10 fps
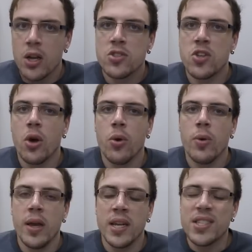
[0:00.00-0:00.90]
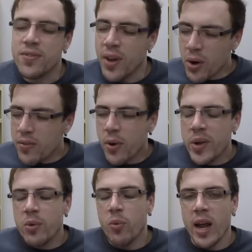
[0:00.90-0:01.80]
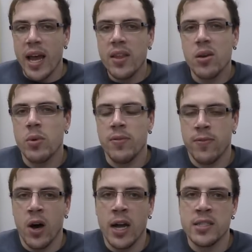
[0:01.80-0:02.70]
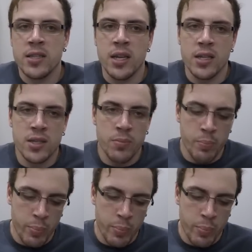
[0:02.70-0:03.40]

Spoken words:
So it is very, very rare that we find that